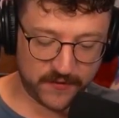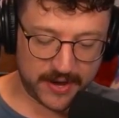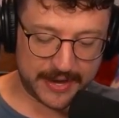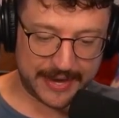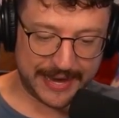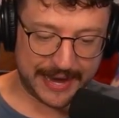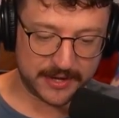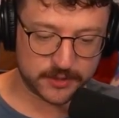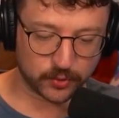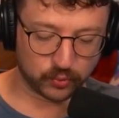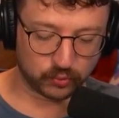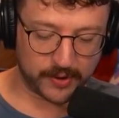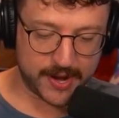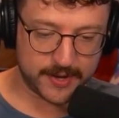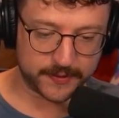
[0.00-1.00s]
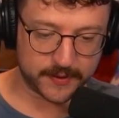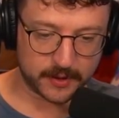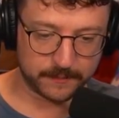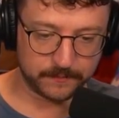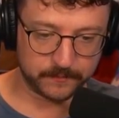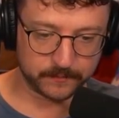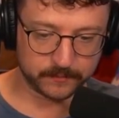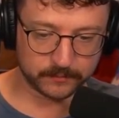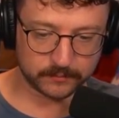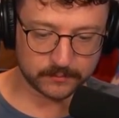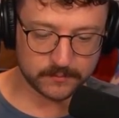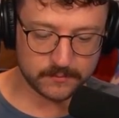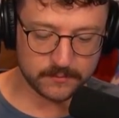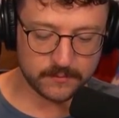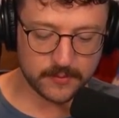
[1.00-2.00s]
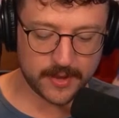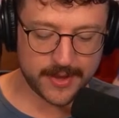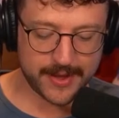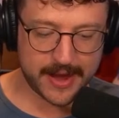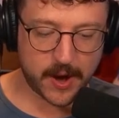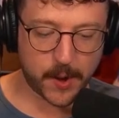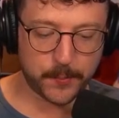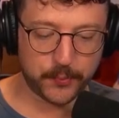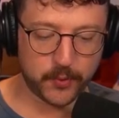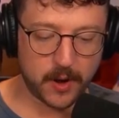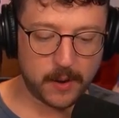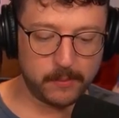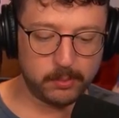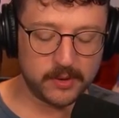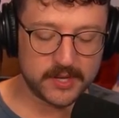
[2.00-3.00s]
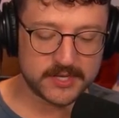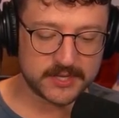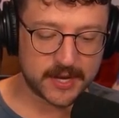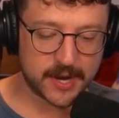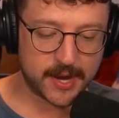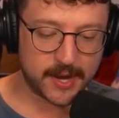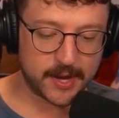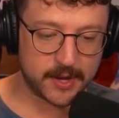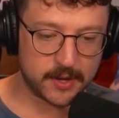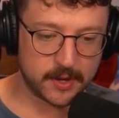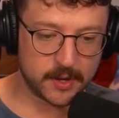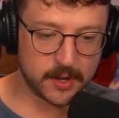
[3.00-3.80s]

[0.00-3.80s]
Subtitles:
I had to rank them, I would probably say